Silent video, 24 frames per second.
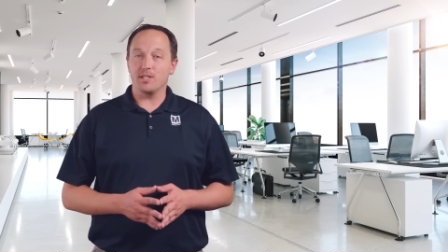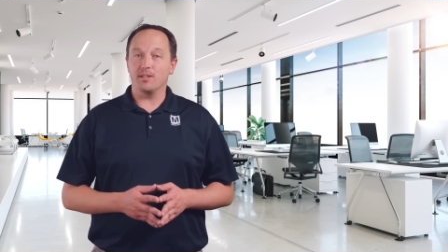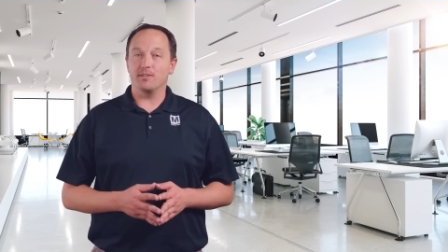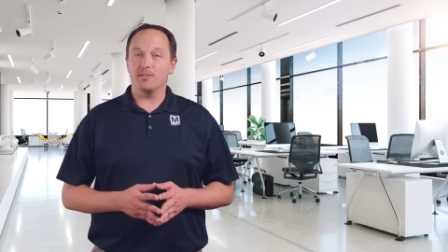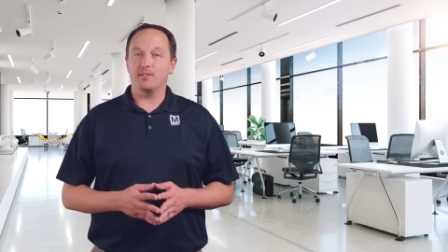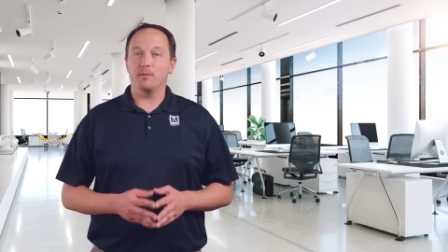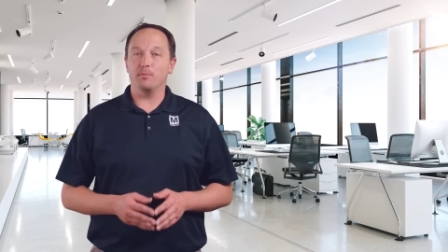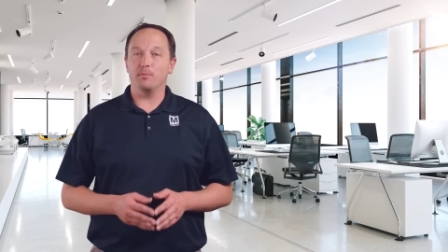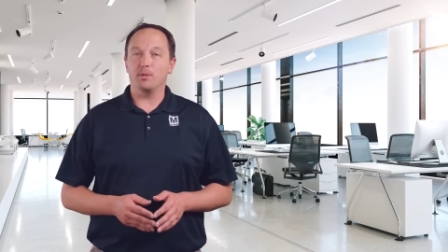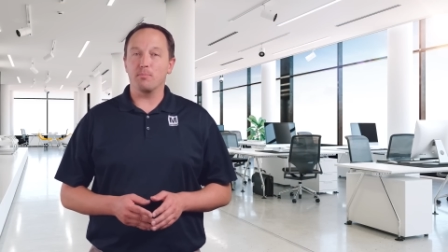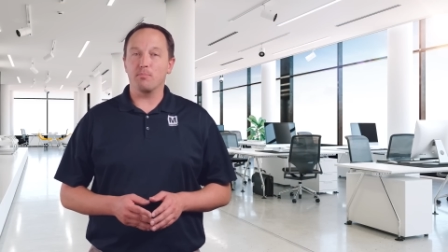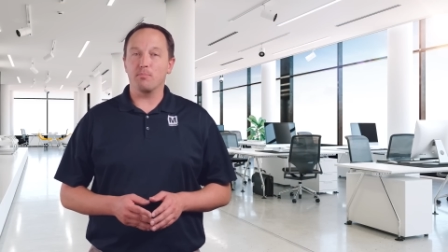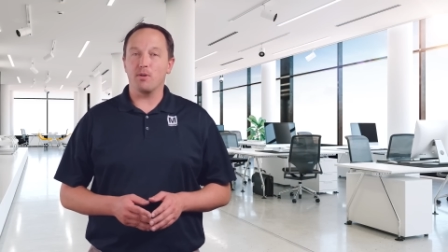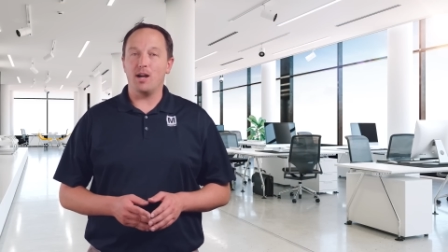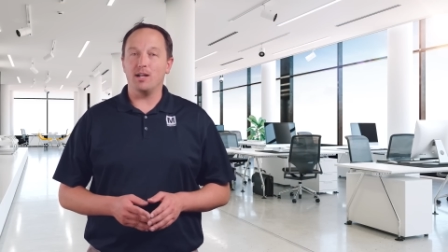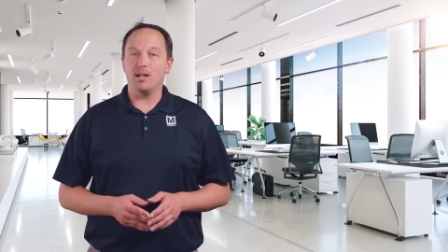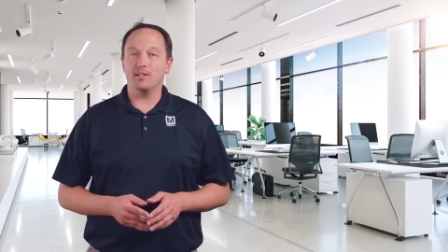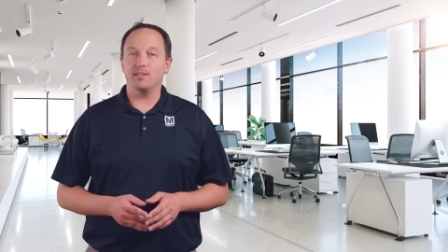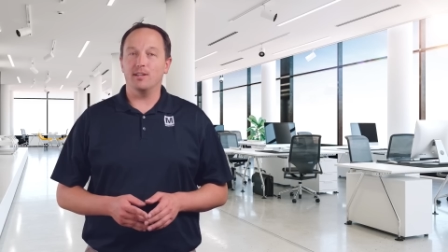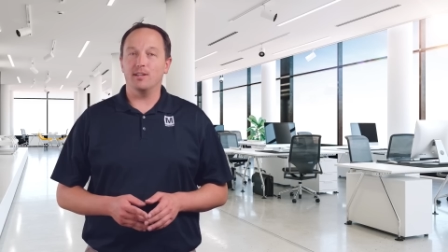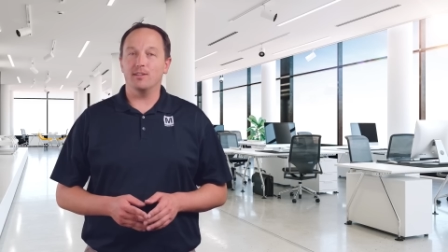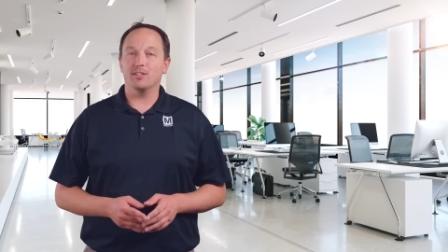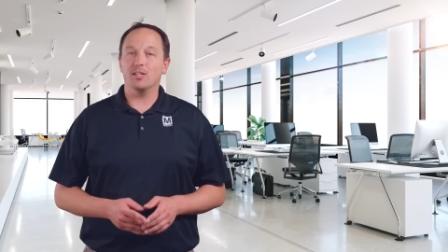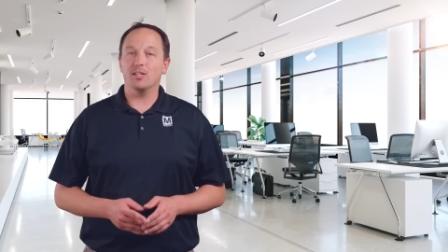the assembly
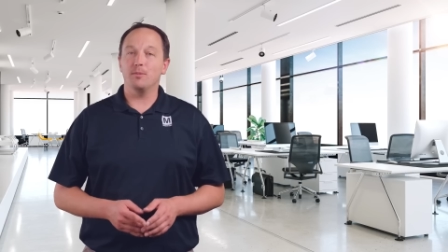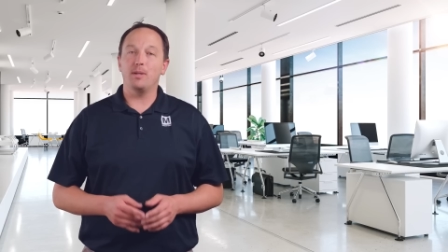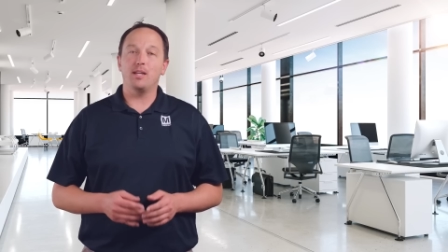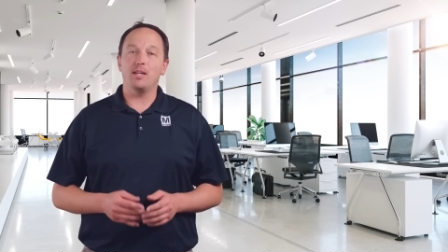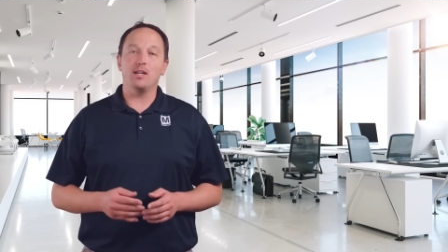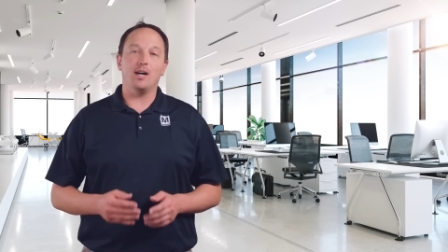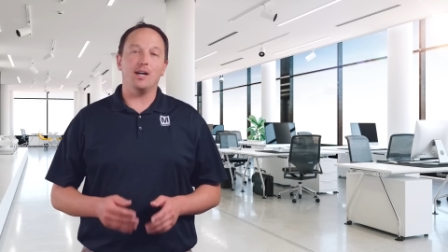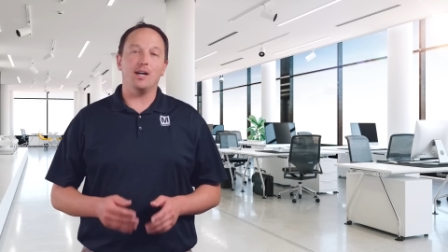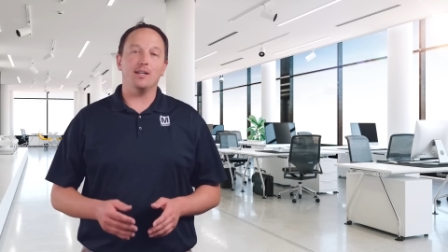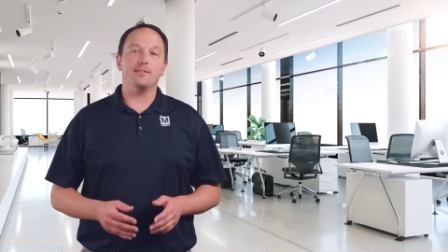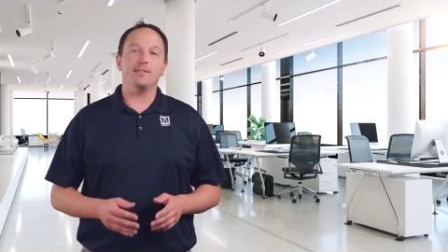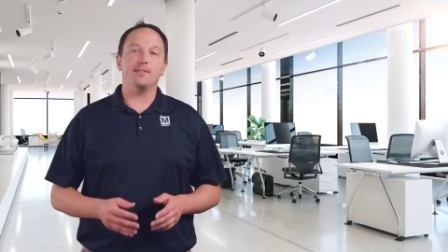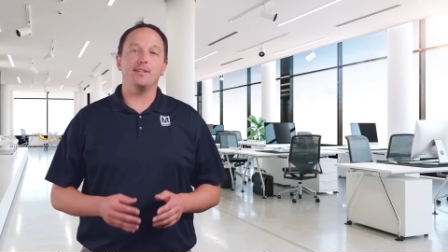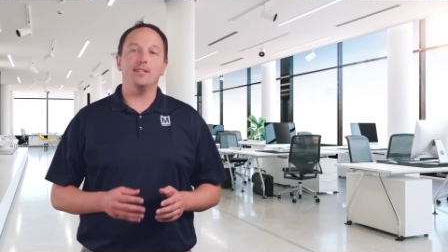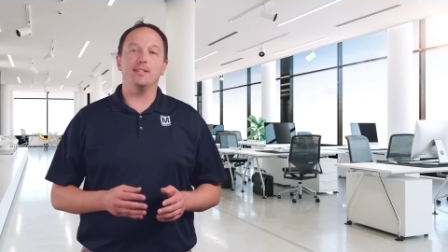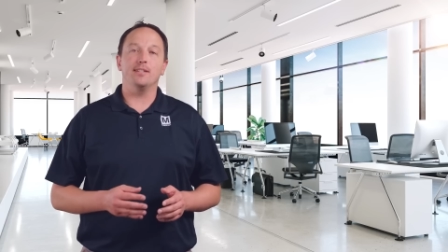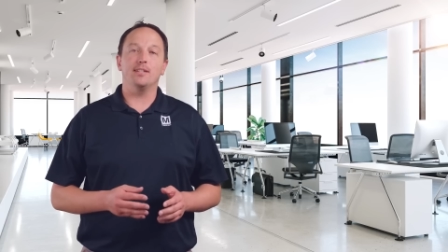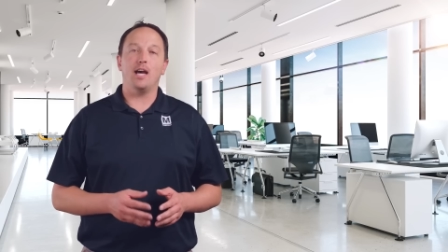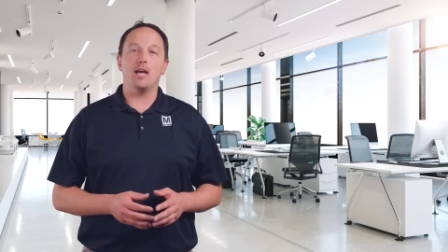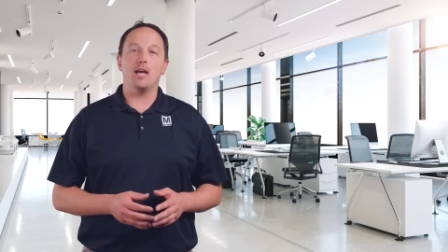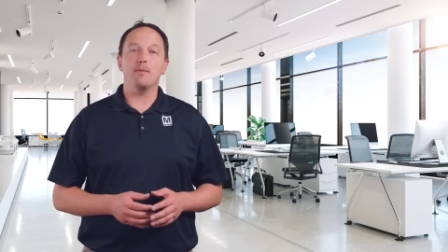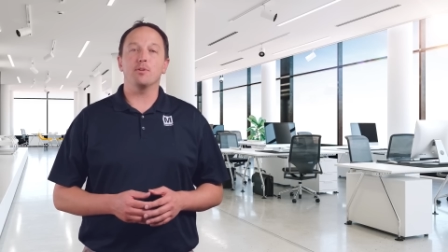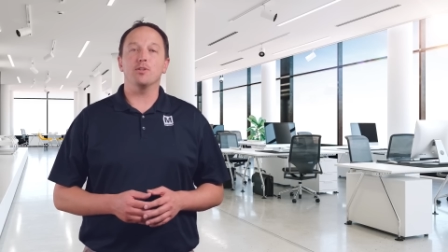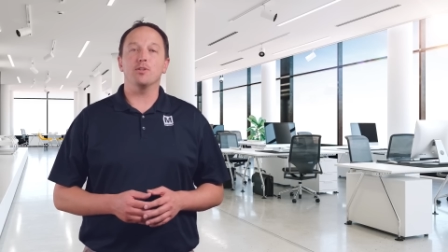process can be costly and
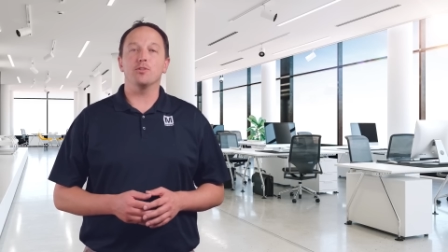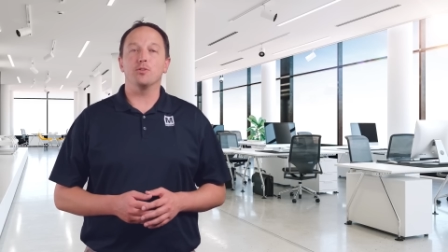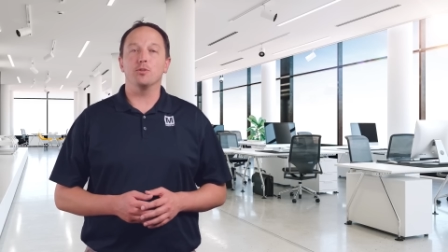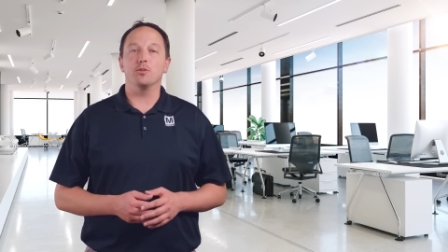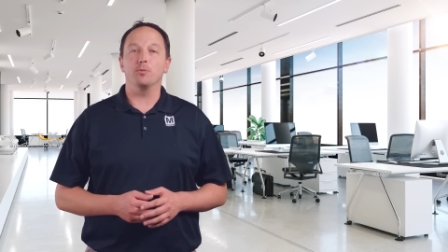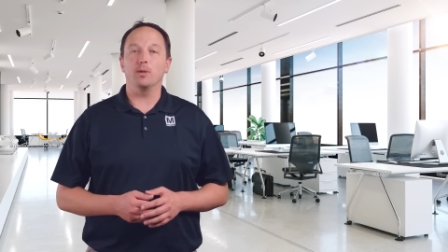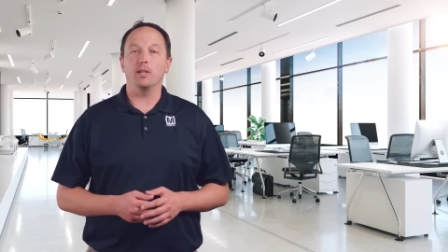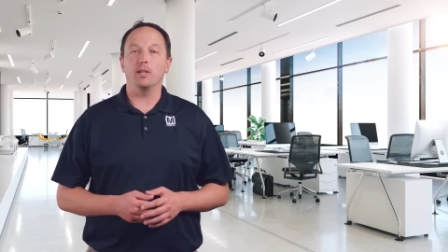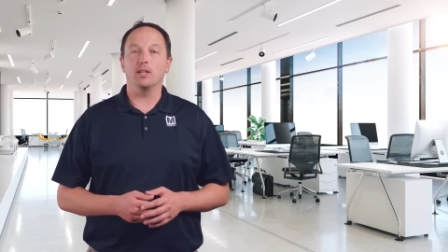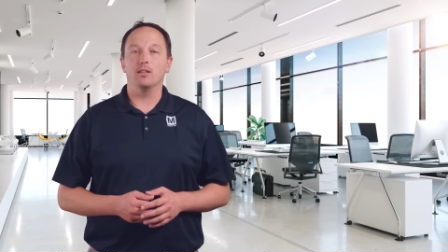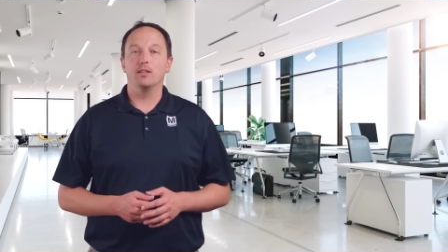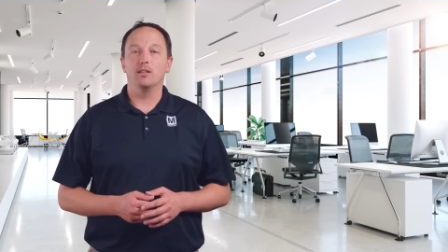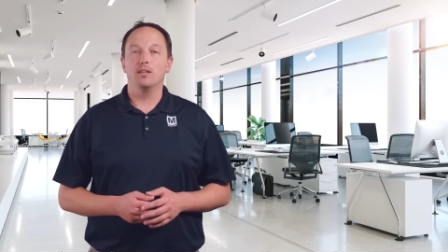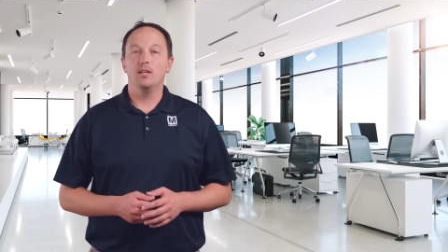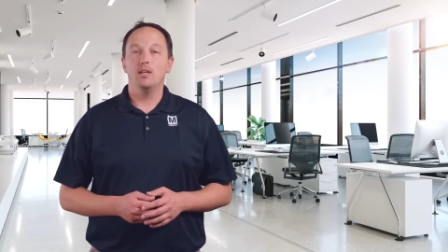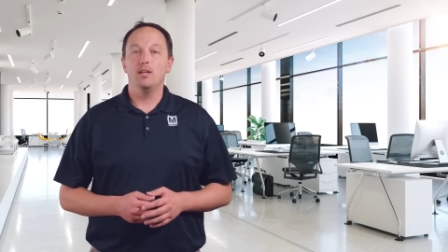time-consuming.